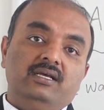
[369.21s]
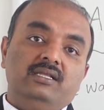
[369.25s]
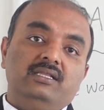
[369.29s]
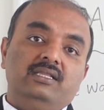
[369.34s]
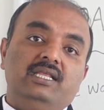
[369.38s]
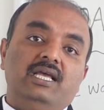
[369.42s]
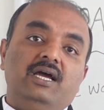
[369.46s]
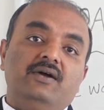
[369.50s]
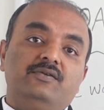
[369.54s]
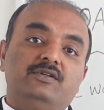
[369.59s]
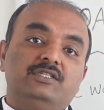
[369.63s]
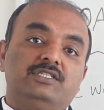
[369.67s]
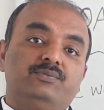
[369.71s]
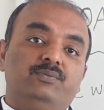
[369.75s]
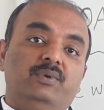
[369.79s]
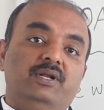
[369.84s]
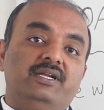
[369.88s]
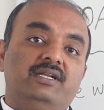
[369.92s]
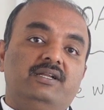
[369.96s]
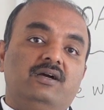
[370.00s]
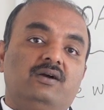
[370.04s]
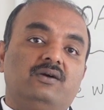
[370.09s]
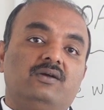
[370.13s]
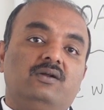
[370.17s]
they have to
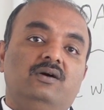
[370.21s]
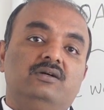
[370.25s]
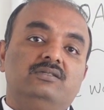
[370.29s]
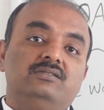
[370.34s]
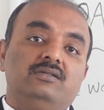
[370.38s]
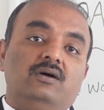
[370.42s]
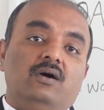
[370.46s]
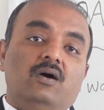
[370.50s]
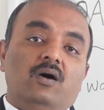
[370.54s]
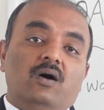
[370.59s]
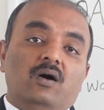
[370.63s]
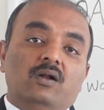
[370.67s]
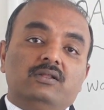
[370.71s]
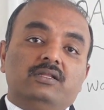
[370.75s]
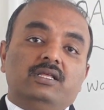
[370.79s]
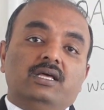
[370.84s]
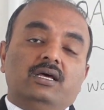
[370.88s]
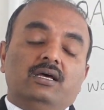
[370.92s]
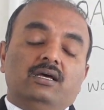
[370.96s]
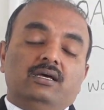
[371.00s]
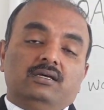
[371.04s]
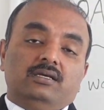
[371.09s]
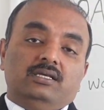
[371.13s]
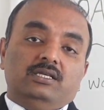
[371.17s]
split across all
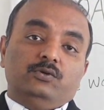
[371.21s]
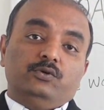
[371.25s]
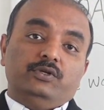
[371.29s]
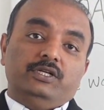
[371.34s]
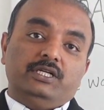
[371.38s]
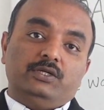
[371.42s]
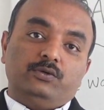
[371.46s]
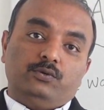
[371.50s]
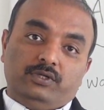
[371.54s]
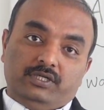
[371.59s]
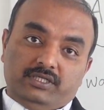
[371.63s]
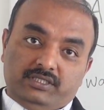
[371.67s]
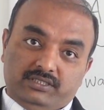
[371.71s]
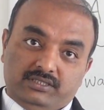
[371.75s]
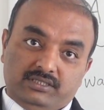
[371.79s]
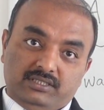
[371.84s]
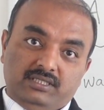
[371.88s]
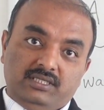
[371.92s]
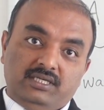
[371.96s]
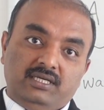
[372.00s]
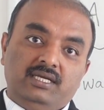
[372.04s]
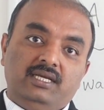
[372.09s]
the unit owners.